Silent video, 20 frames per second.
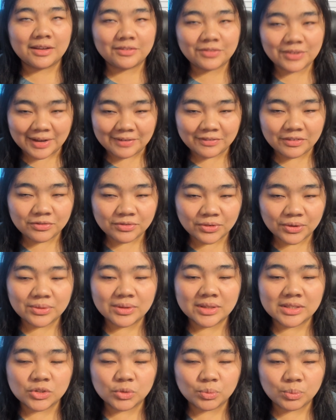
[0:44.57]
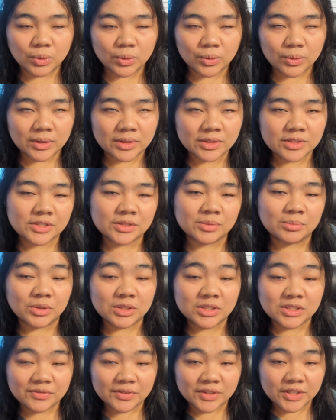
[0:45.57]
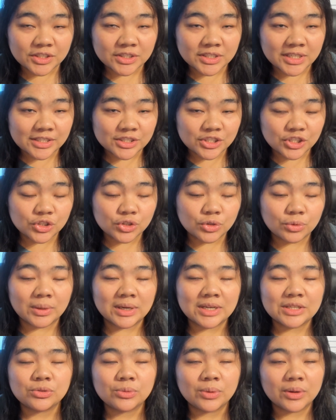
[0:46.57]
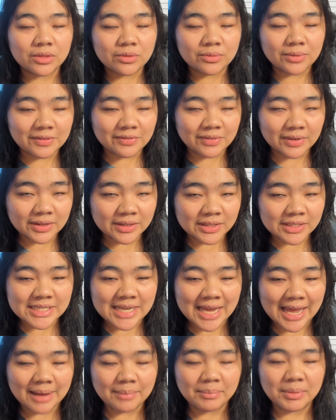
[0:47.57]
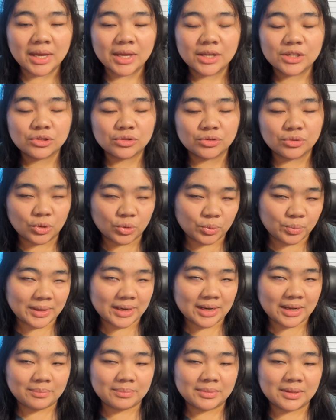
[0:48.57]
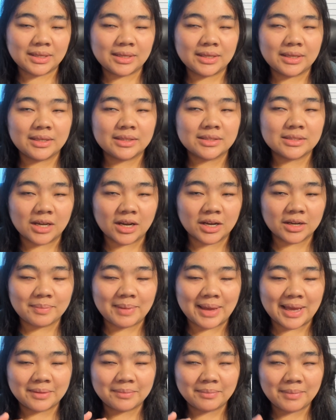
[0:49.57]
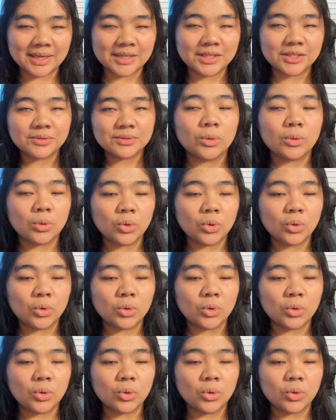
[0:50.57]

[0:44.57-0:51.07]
If you have a phone that supports multi-finger gestures, you want to do a 3-finger tap to open up the TalkBack menu,